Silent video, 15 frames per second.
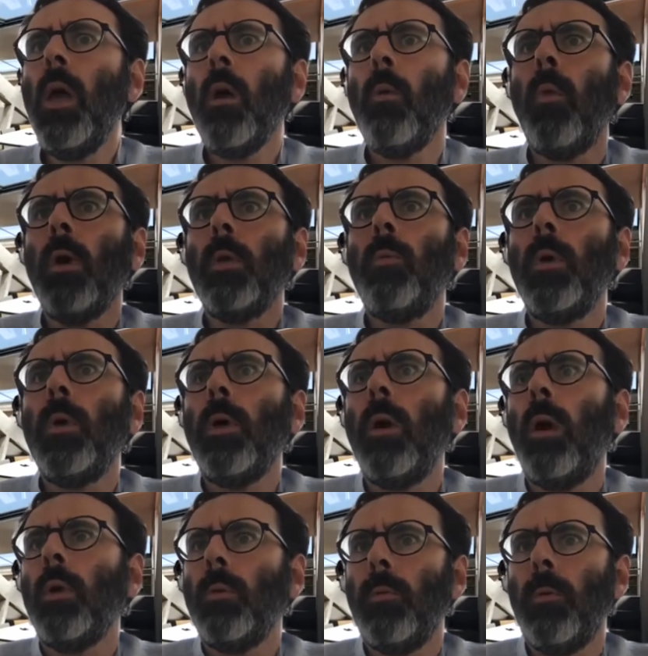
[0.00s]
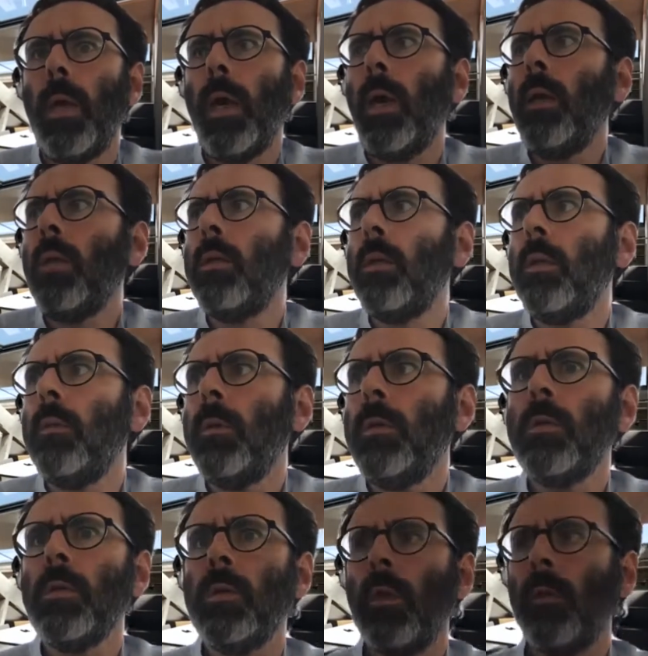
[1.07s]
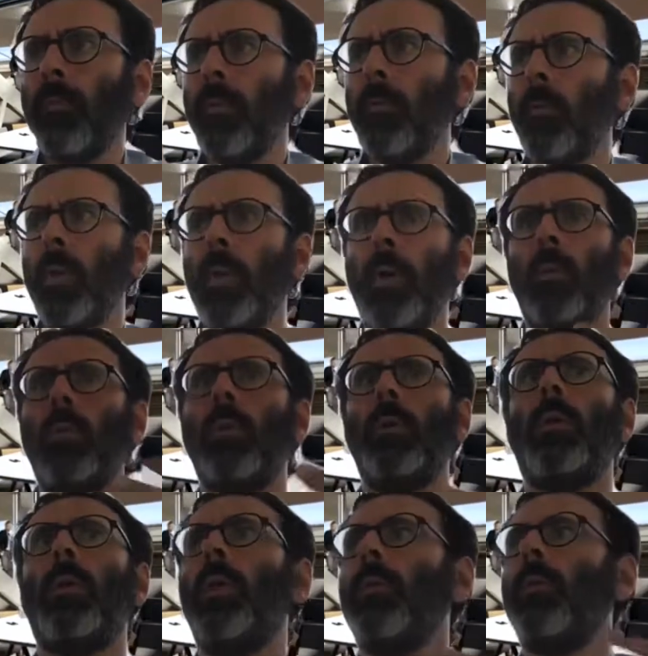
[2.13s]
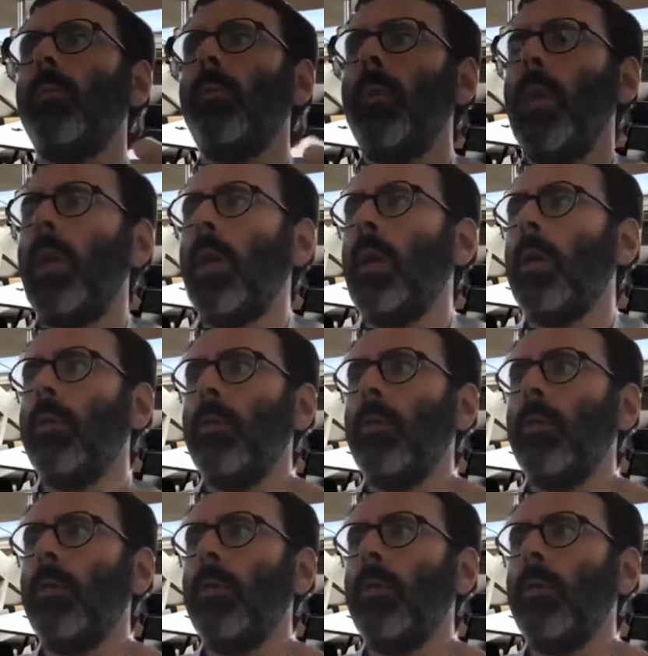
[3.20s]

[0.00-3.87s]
what we call a reality, which is something we can more or less relate,